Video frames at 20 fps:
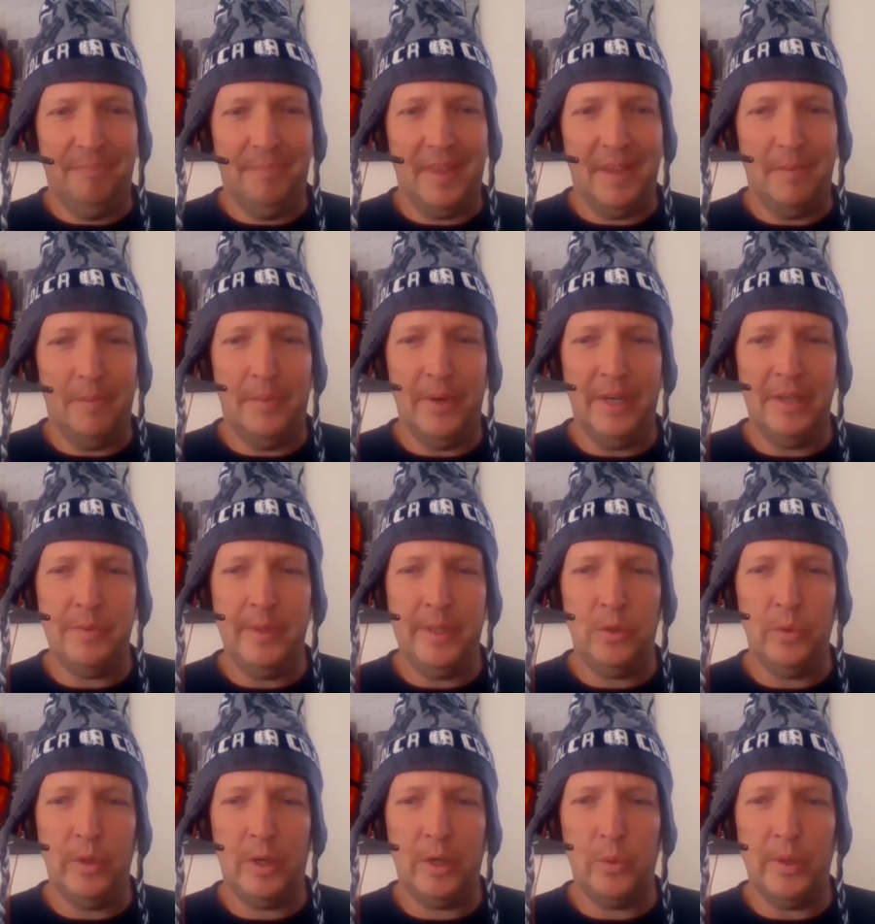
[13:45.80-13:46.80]
Brings me
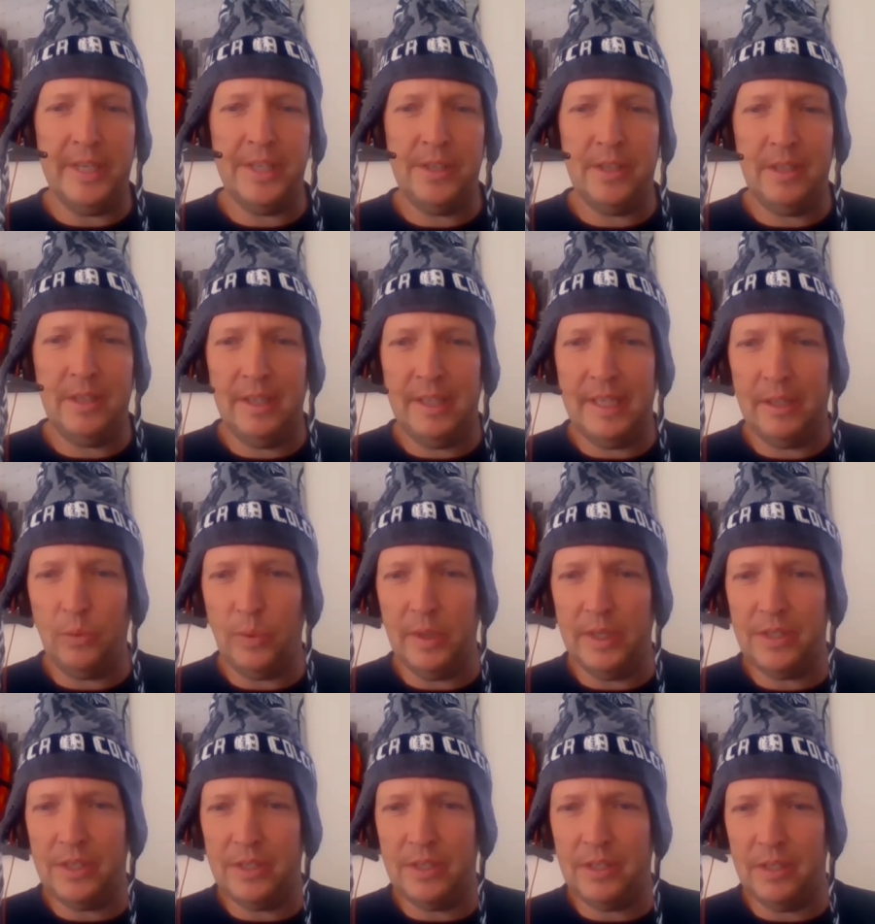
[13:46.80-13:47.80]
to a question that
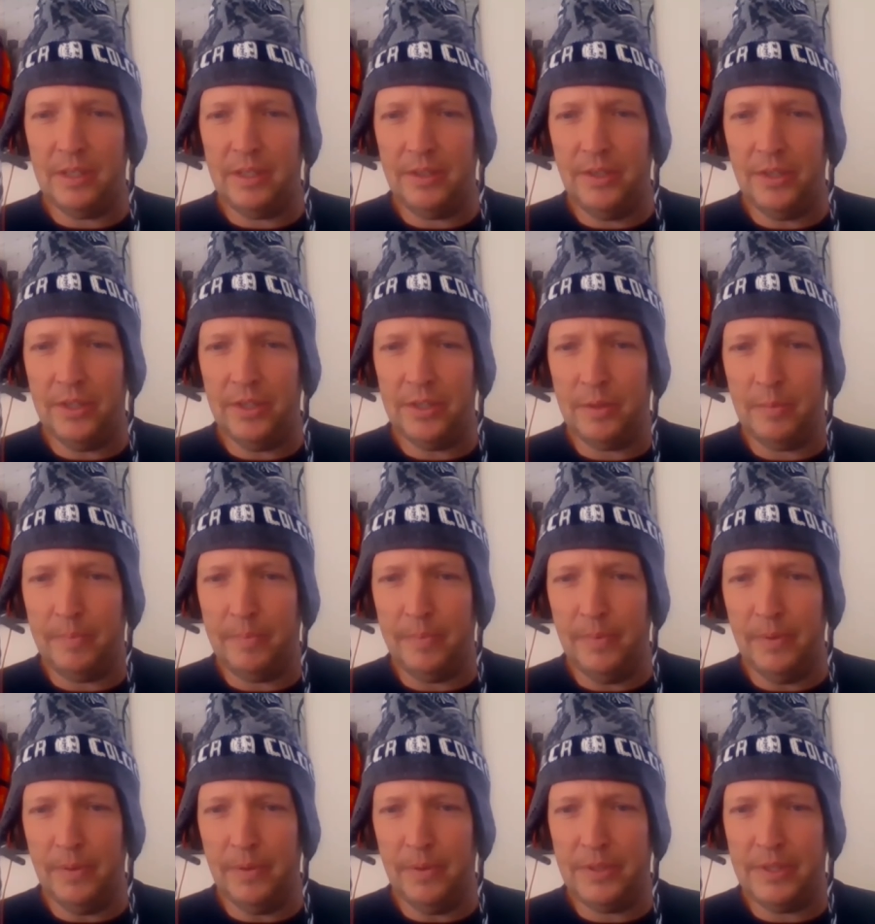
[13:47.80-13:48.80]
was just
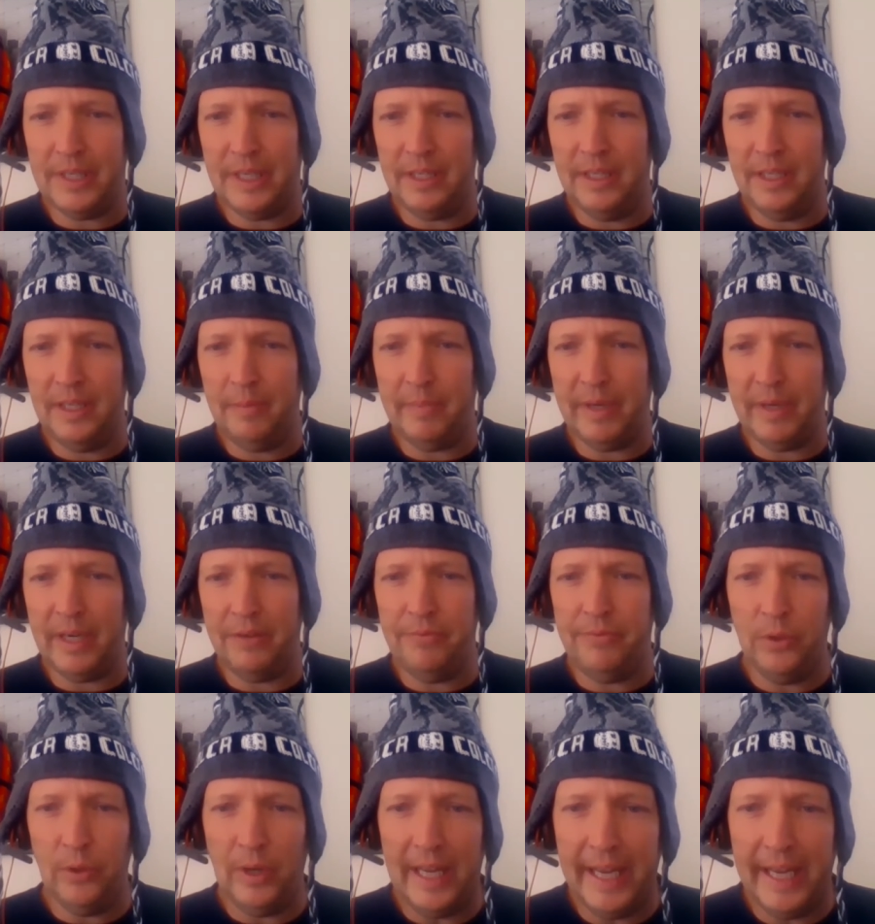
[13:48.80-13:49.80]
sent in by
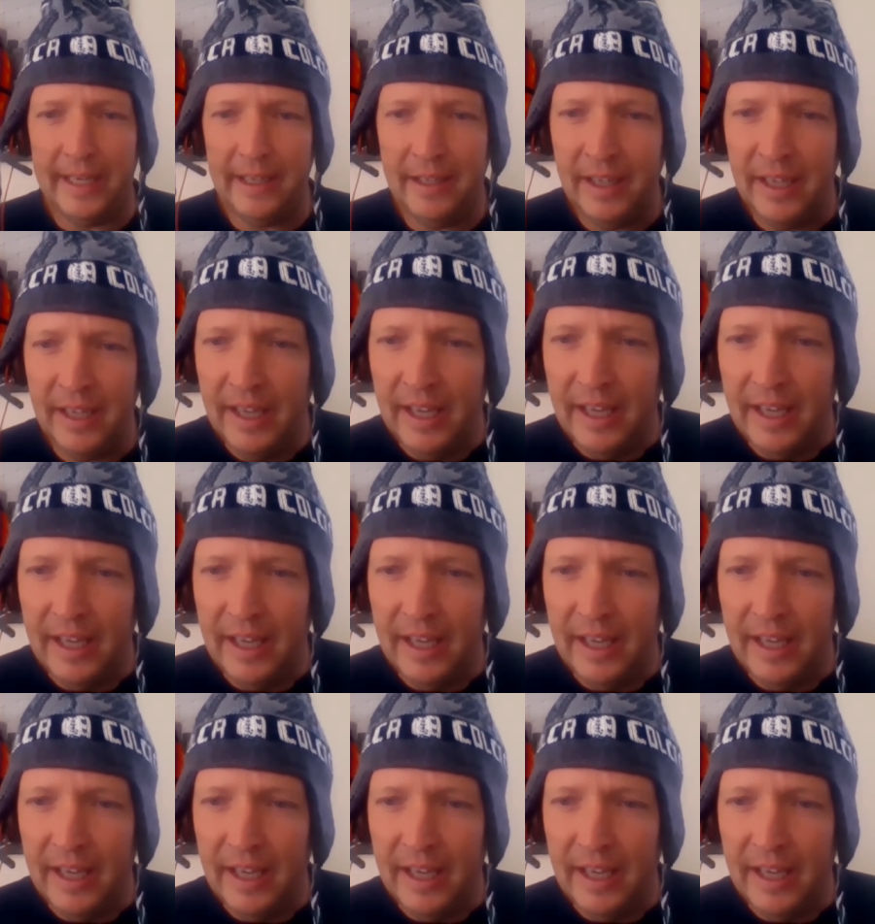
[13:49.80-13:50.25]
Violaine,